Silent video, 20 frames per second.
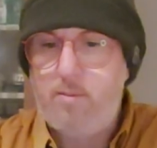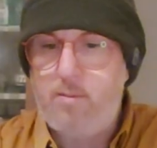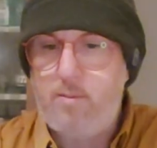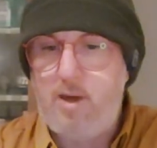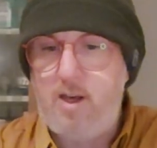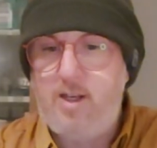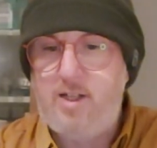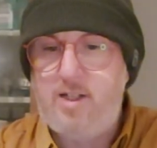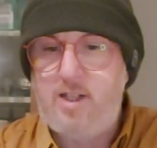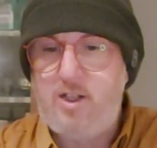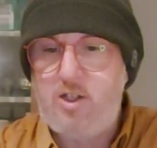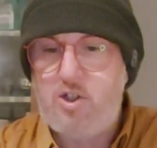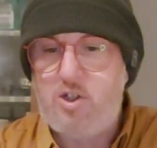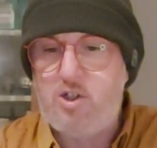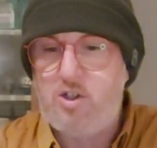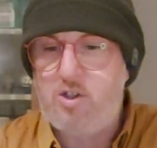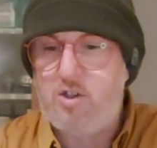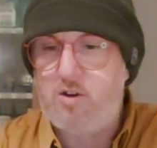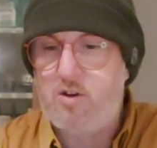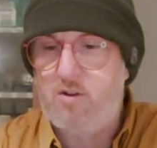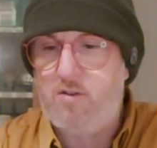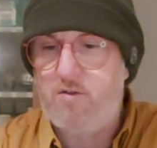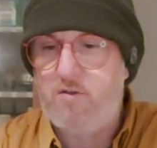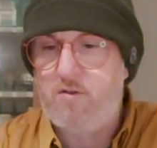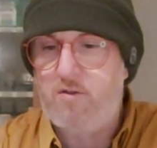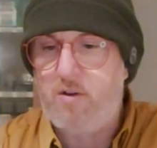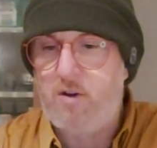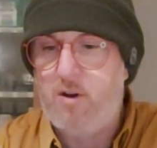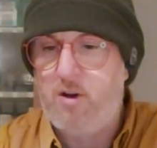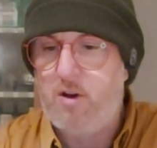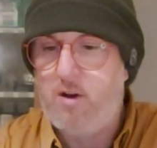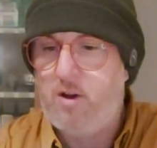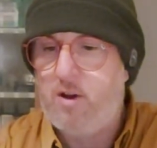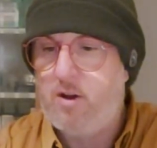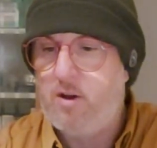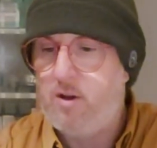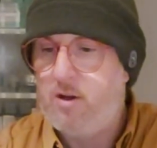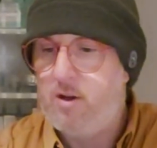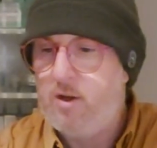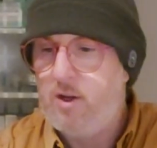8 inches of
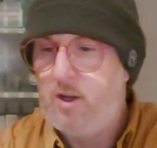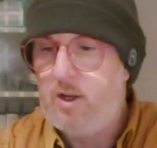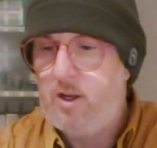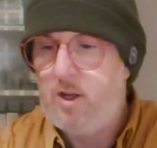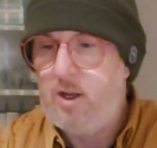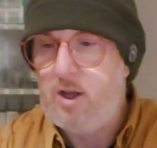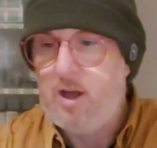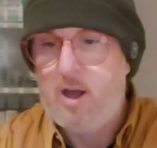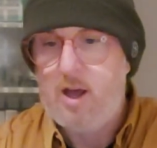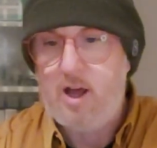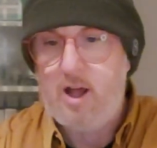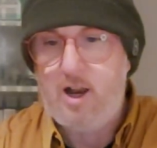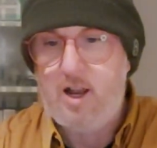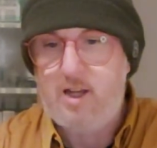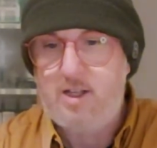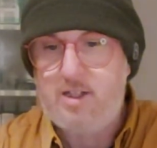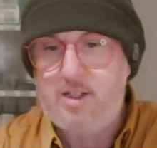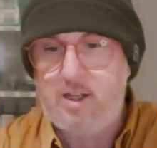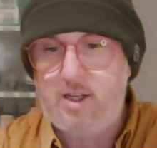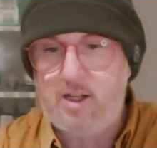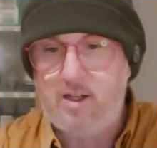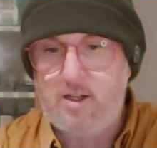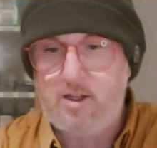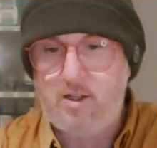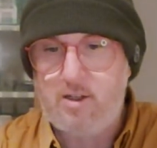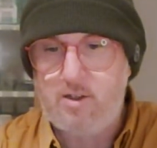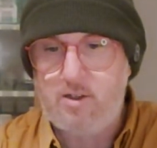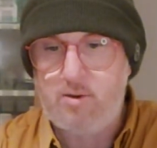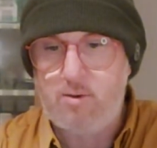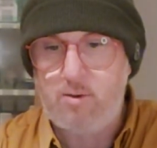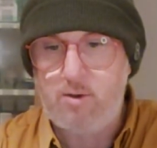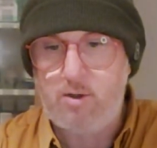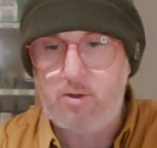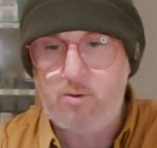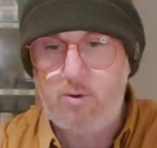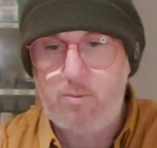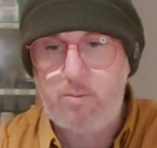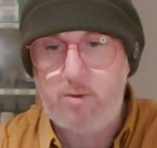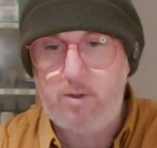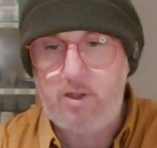elastic. So I'm going to
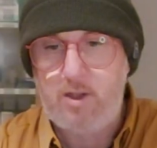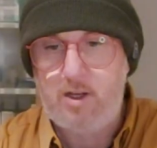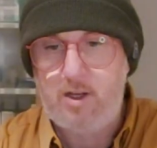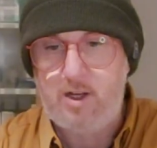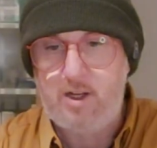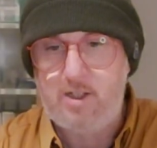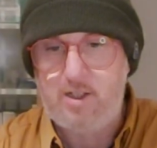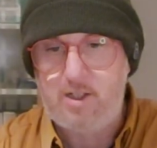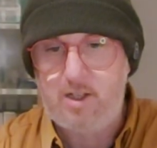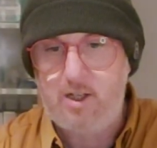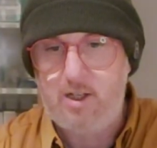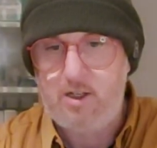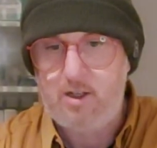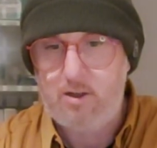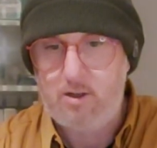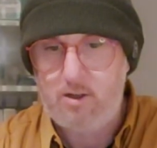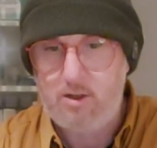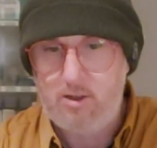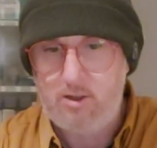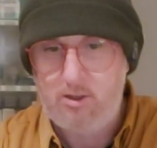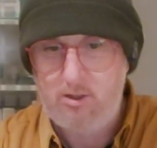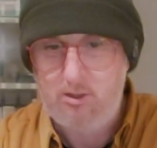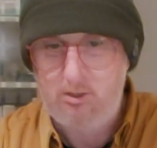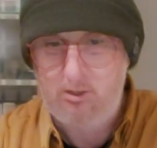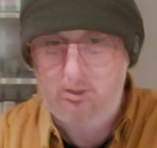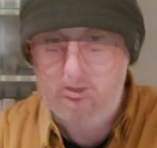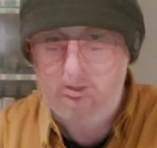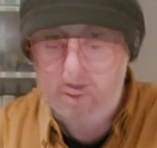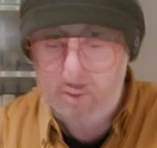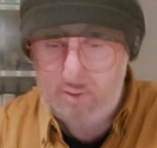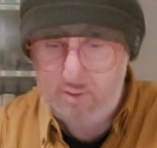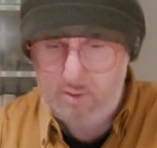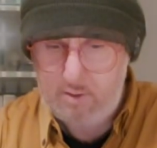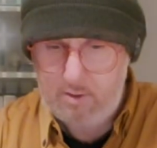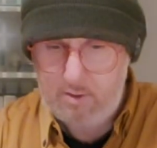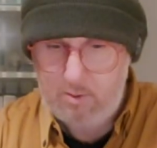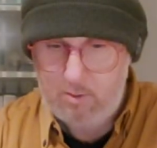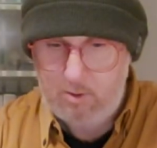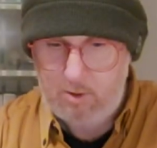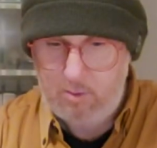open the elastic.
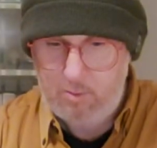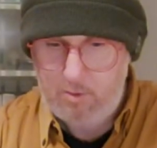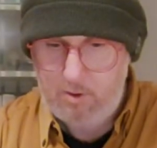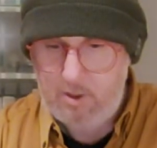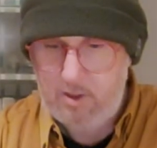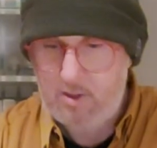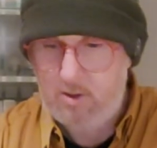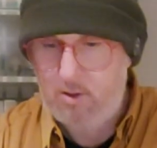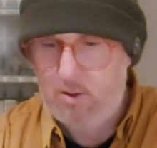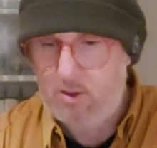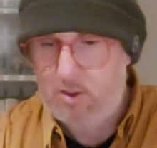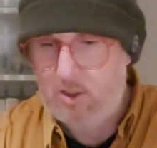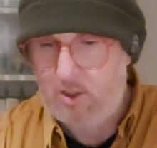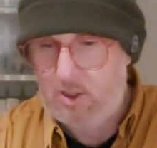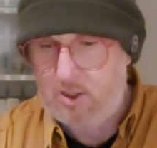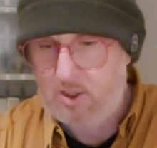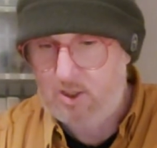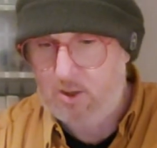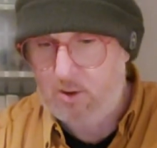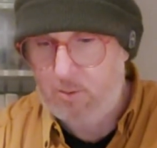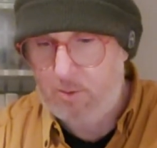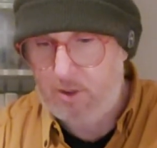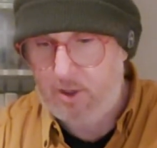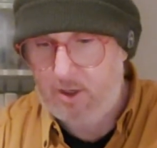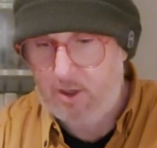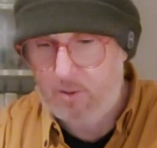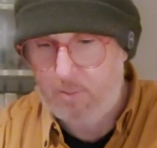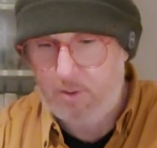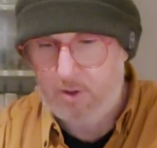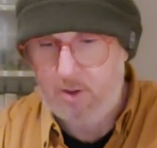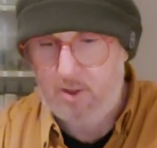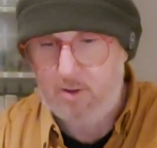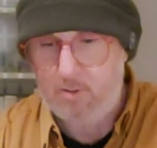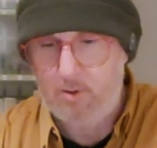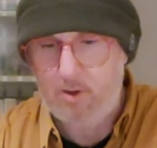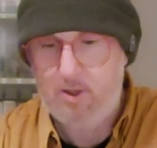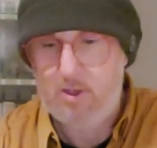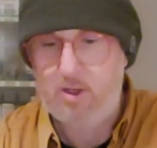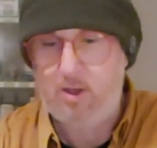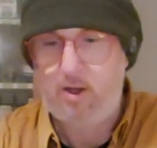How do I open this? Oh, there's an opening at the bottom,
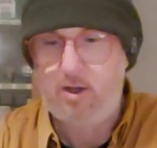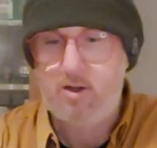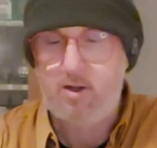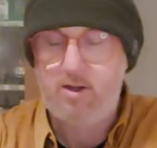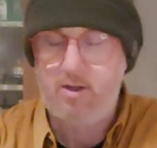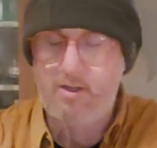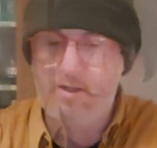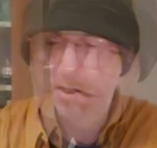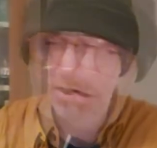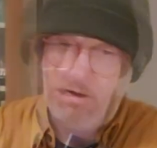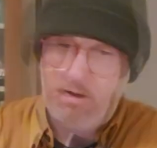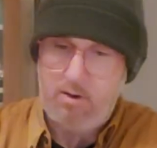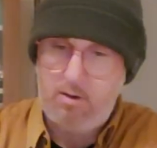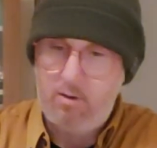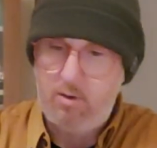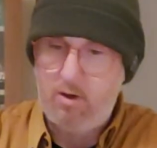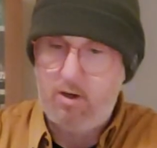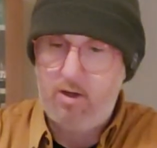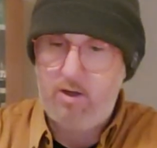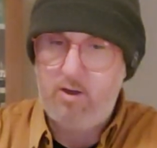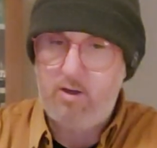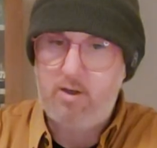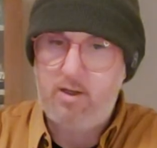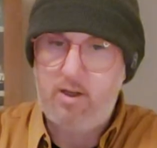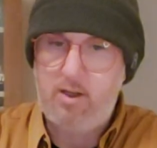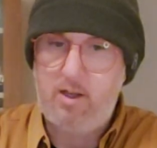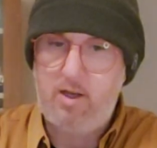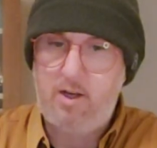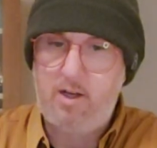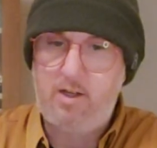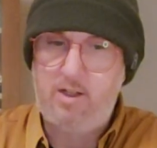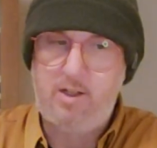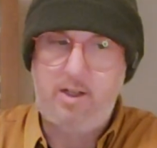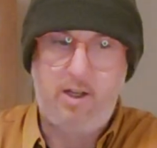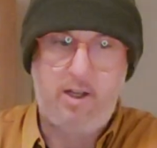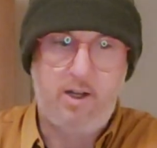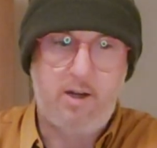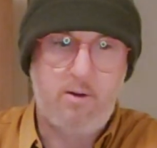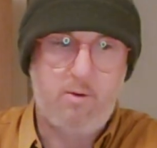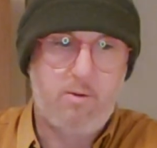I think. Right, take the
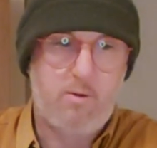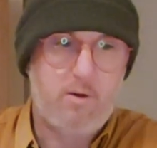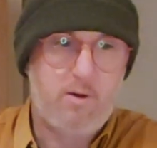elastic out.